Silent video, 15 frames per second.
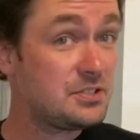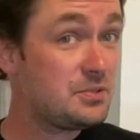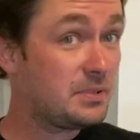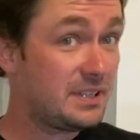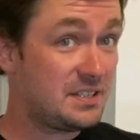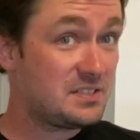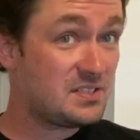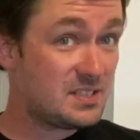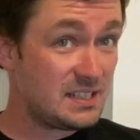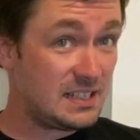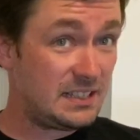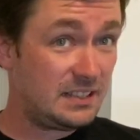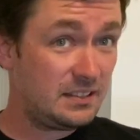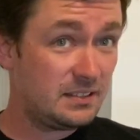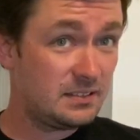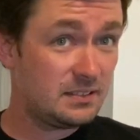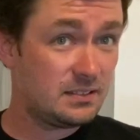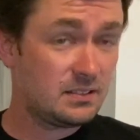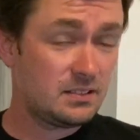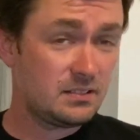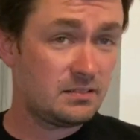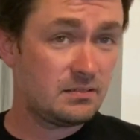you can see,
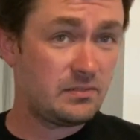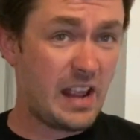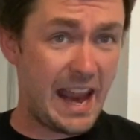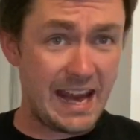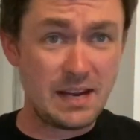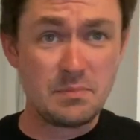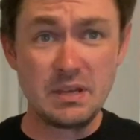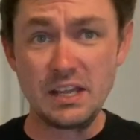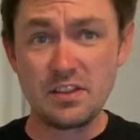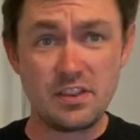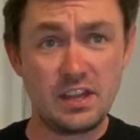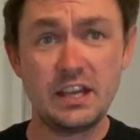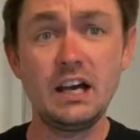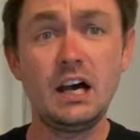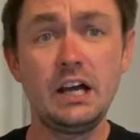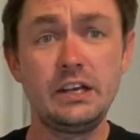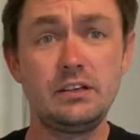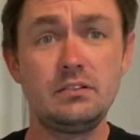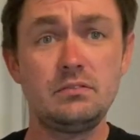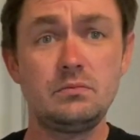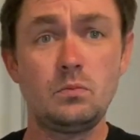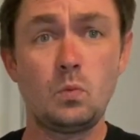aiming the gun
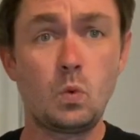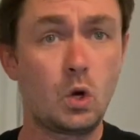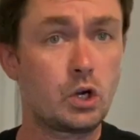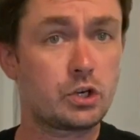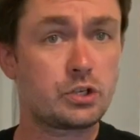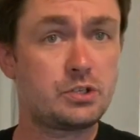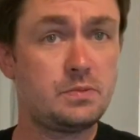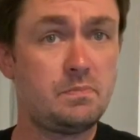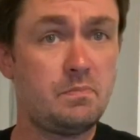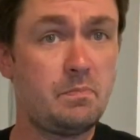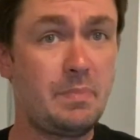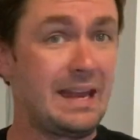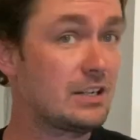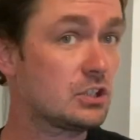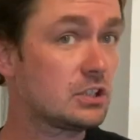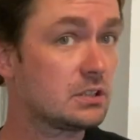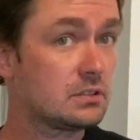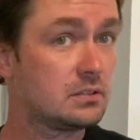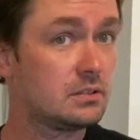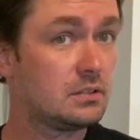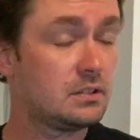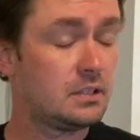worked better.
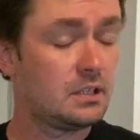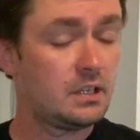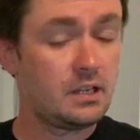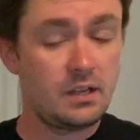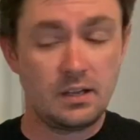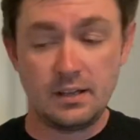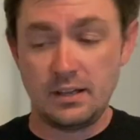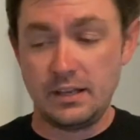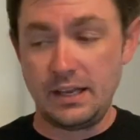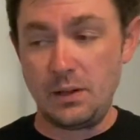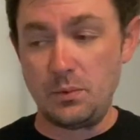It